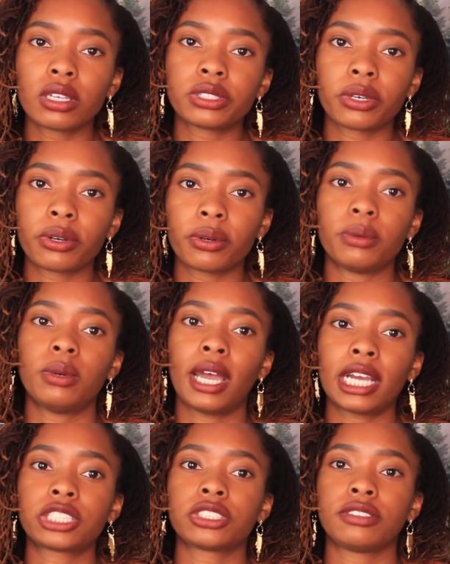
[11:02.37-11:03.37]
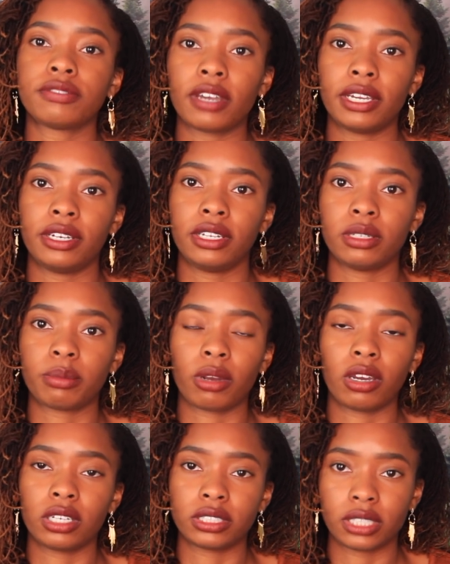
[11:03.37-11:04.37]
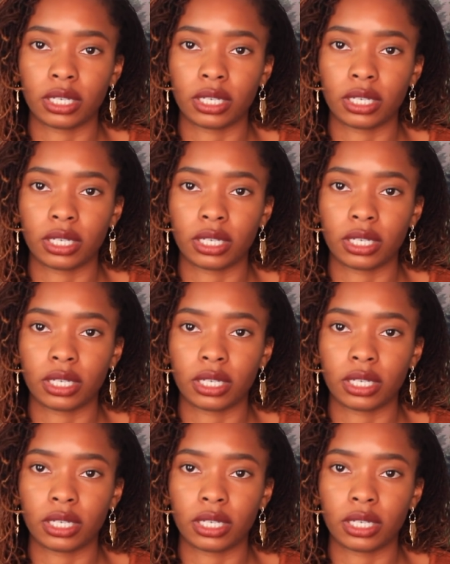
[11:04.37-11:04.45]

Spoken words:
So actually finding the products